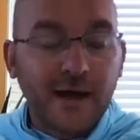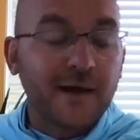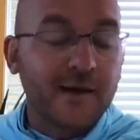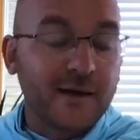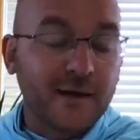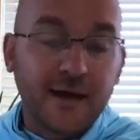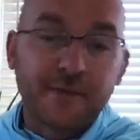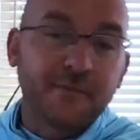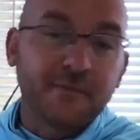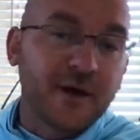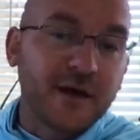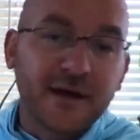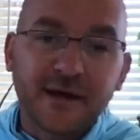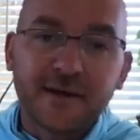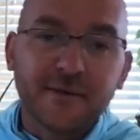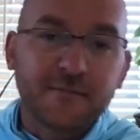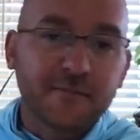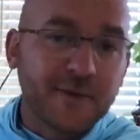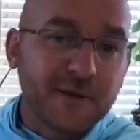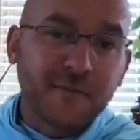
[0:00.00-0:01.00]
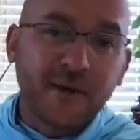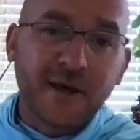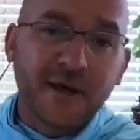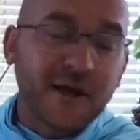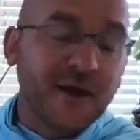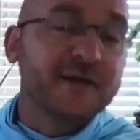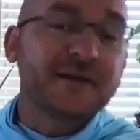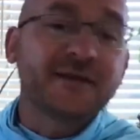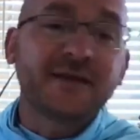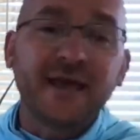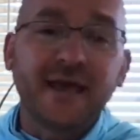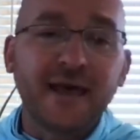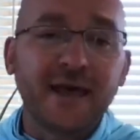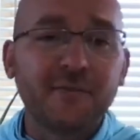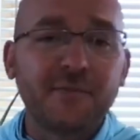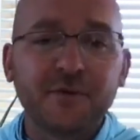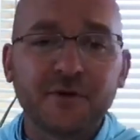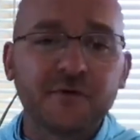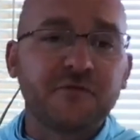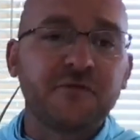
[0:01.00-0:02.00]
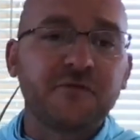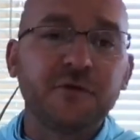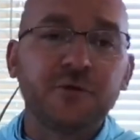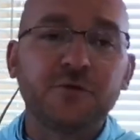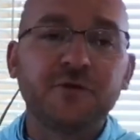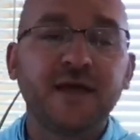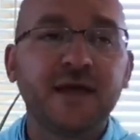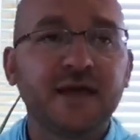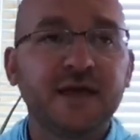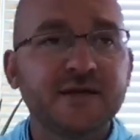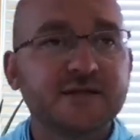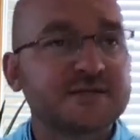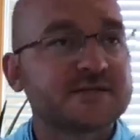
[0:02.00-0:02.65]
at my hunt camp in a few days.